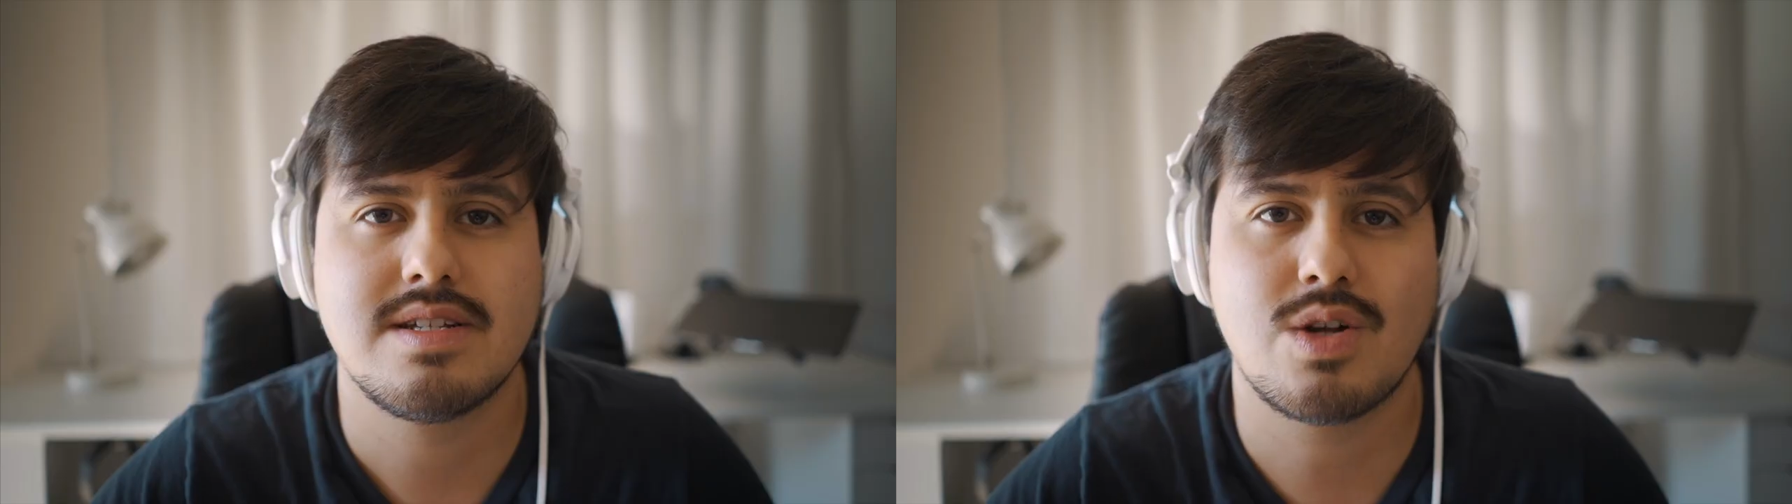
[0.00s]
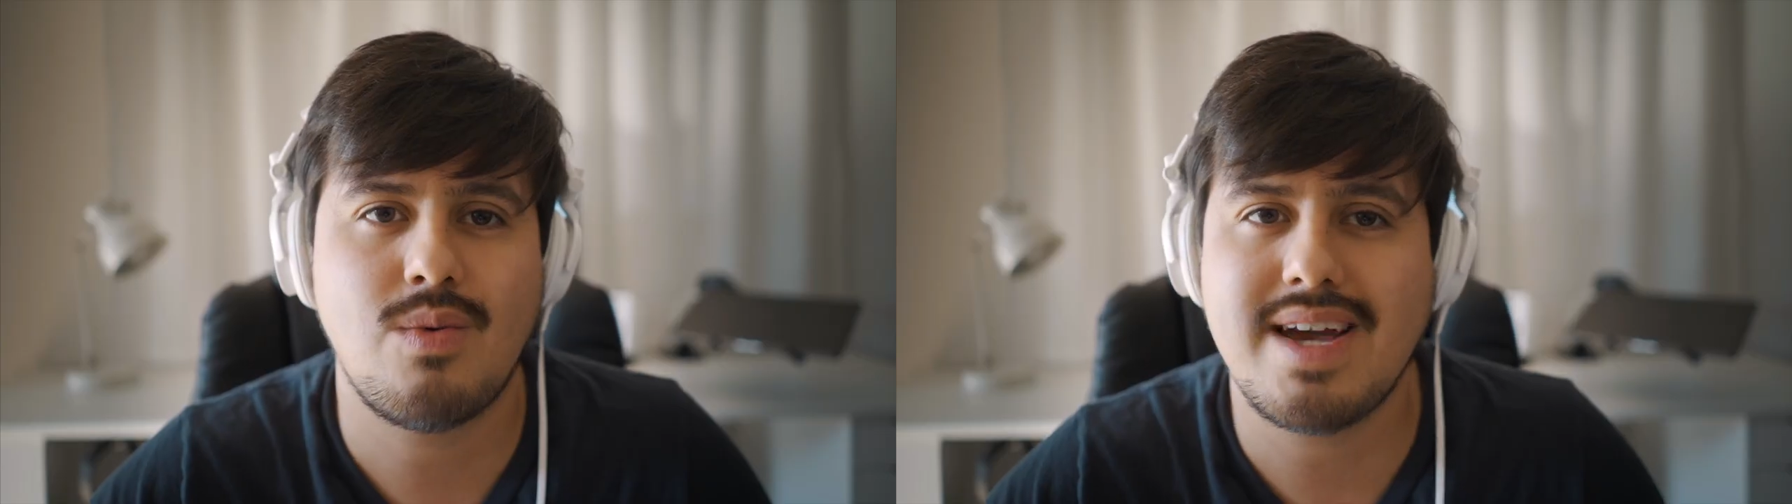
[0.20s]

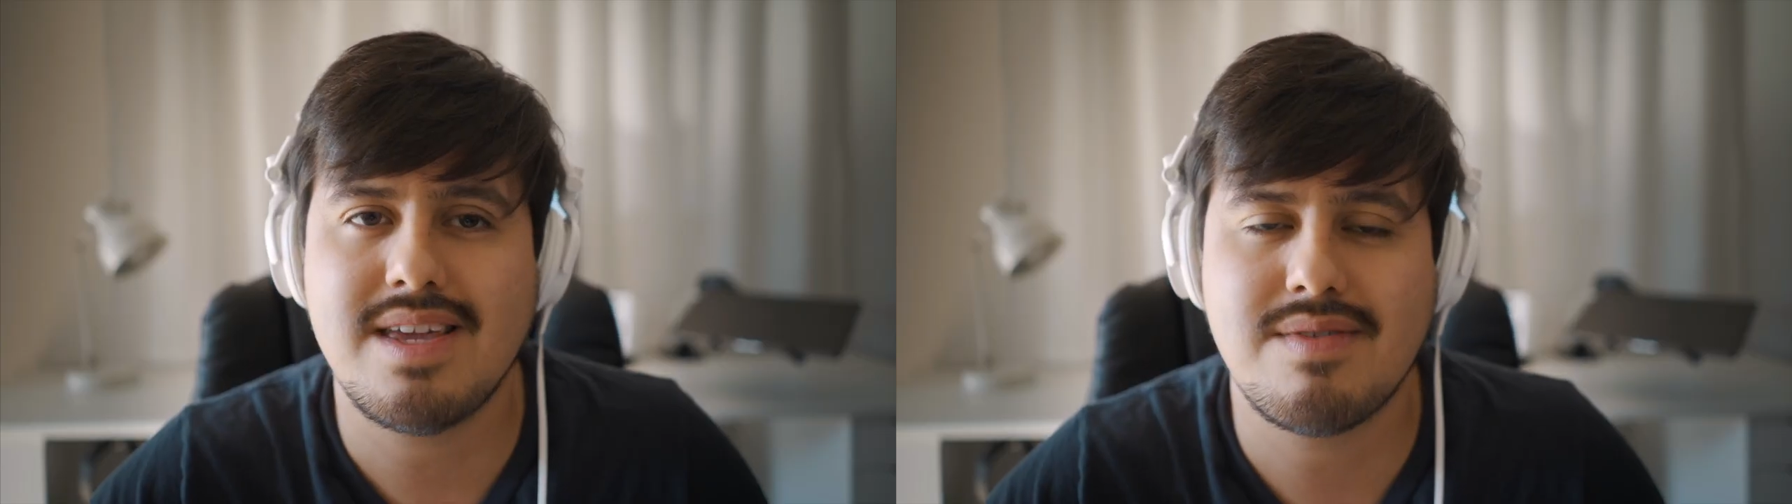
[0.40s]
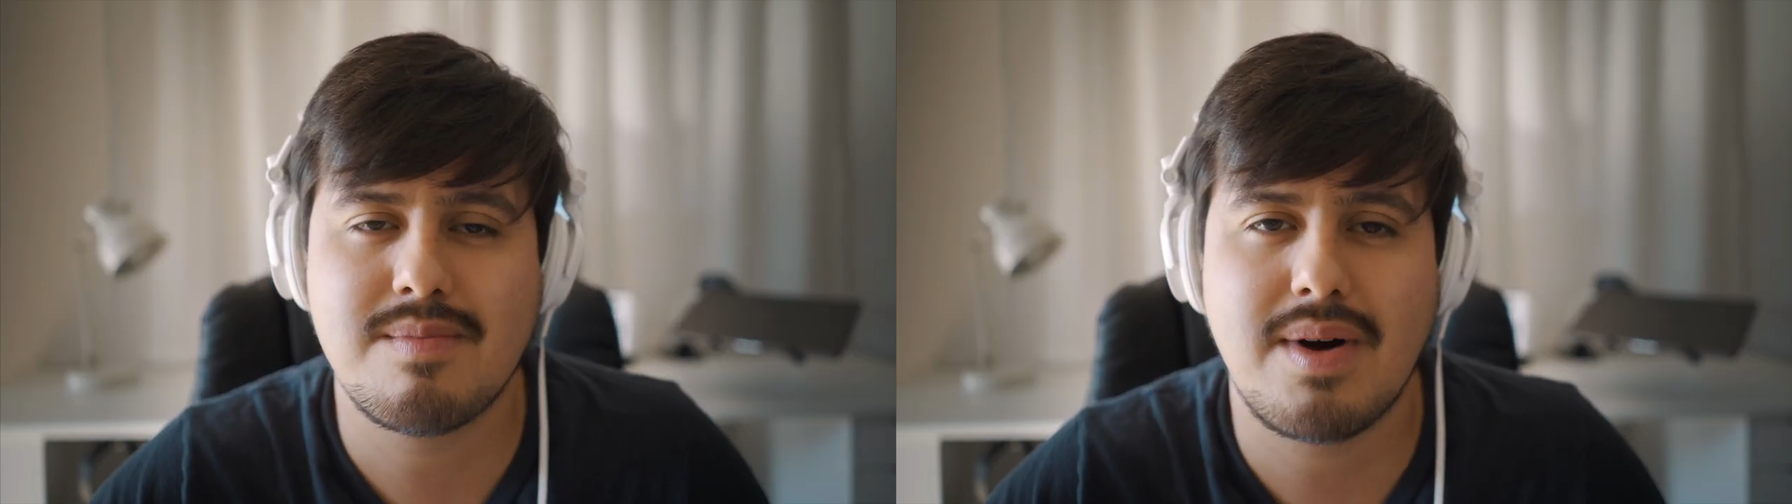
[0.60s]
so why
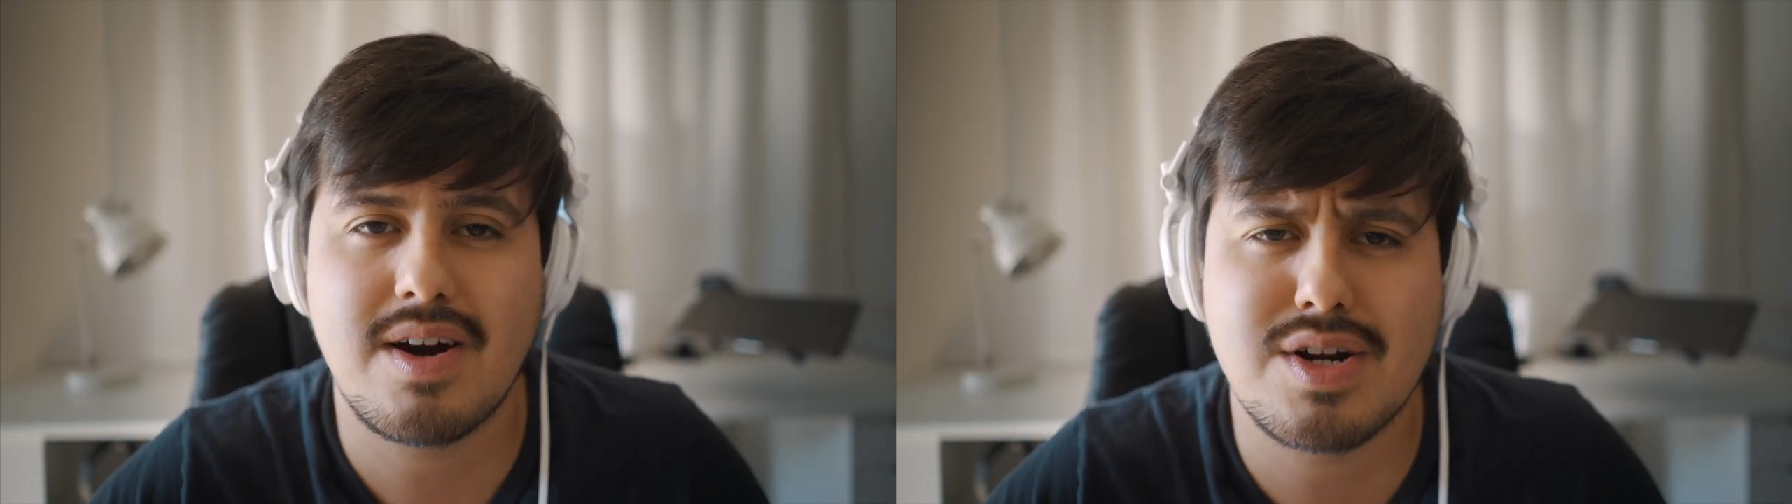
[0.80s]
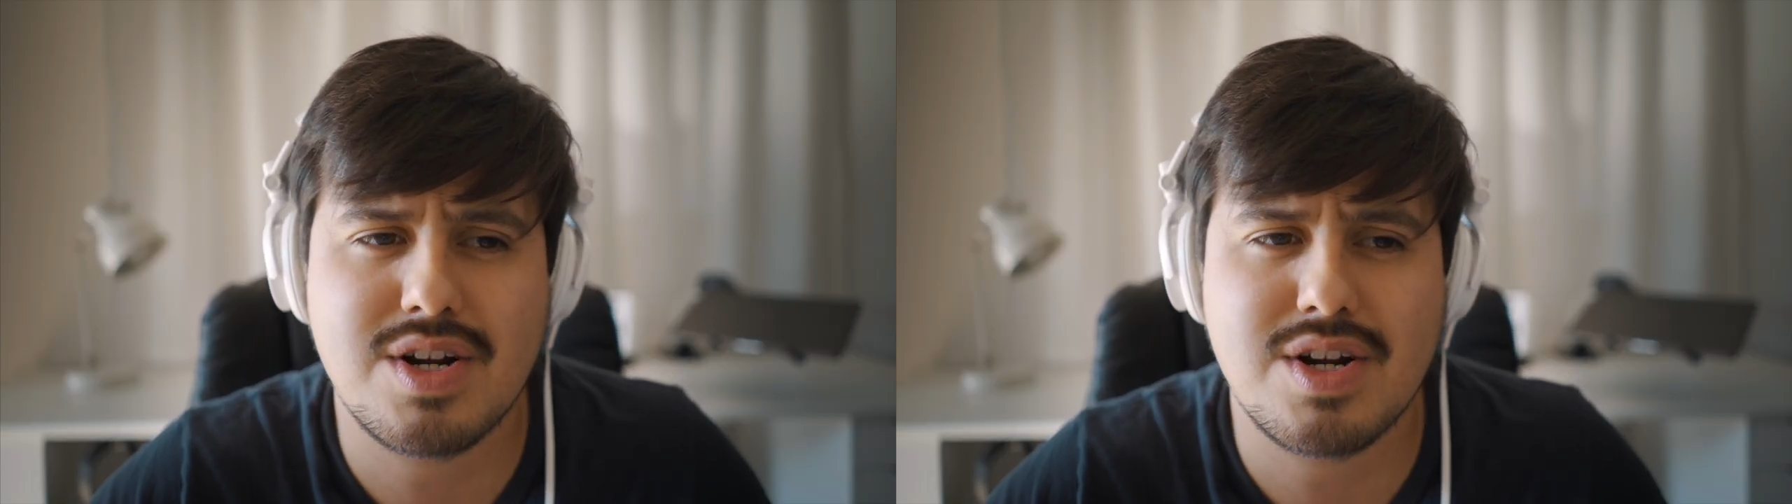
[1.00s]
even bother